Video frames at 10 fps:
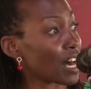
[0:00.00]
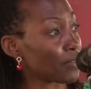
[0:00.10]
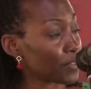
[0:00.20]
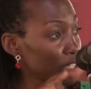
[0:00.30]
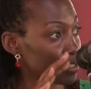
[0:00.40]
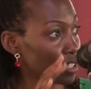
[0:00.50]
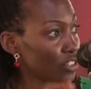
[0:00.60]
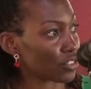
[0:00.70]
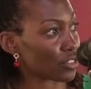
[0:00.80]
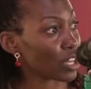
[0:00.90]
a
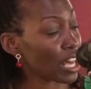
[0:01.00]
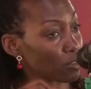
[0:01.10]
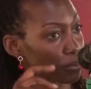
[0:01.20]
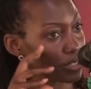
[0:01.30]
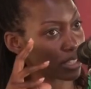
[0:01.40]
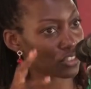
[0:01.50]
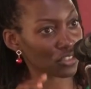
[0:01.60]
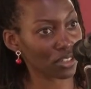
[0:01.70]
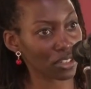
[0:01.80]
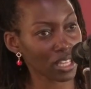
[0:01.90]
fixation, an
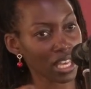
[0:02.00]
obsession.